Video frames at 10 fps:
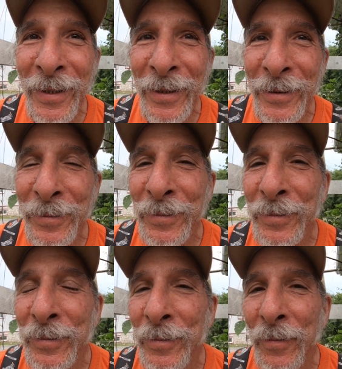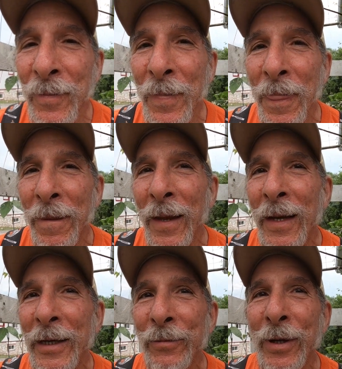Yeah.
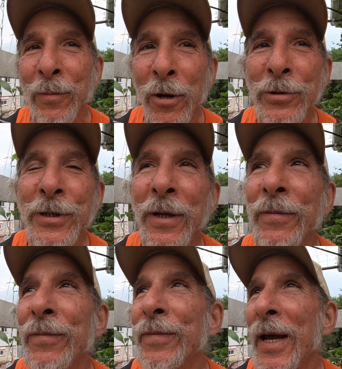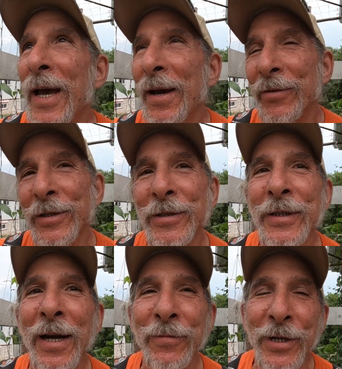Anyway, most of the
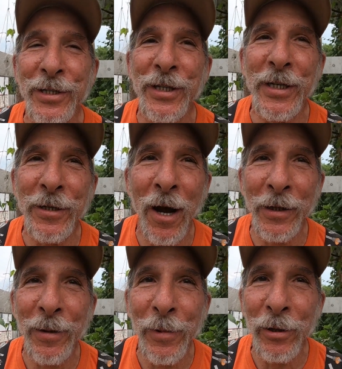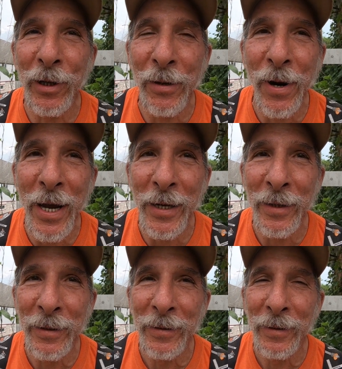heavens that we see, not the Milky Way,
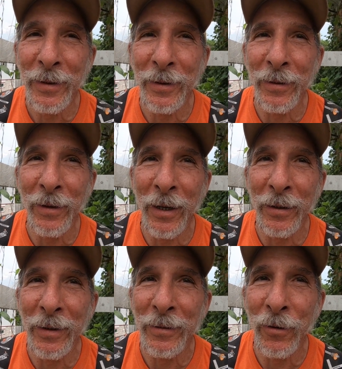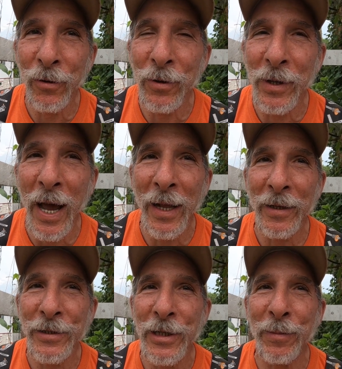our local
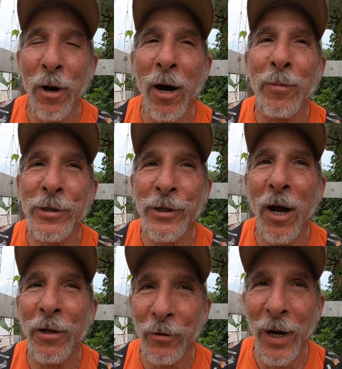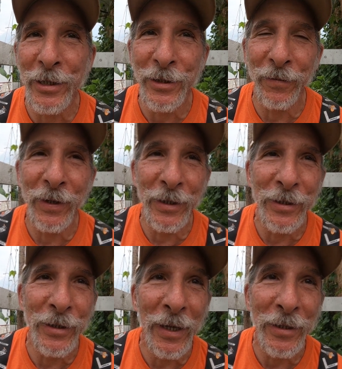galaxy, but almost all the rest of it
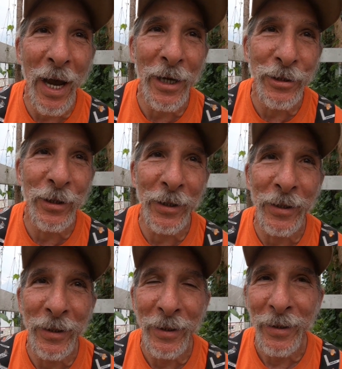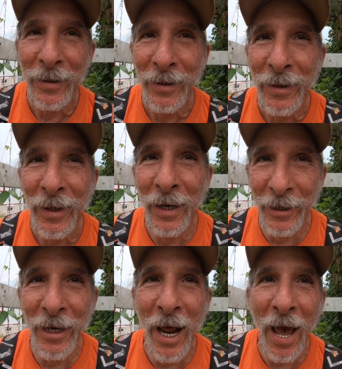is actually
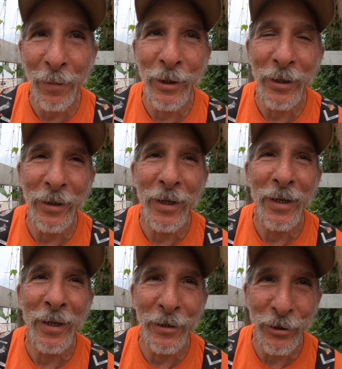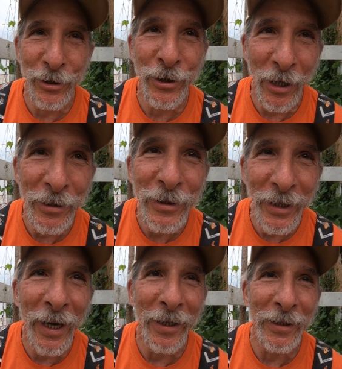uninhabited. It's just
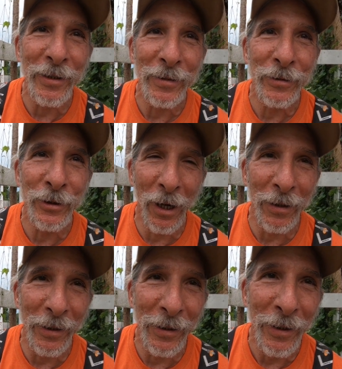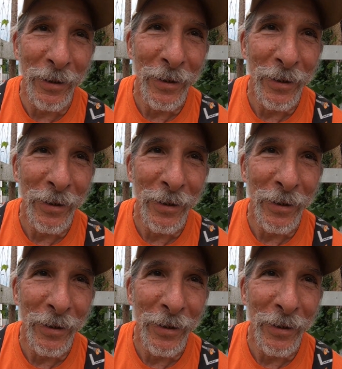getting started.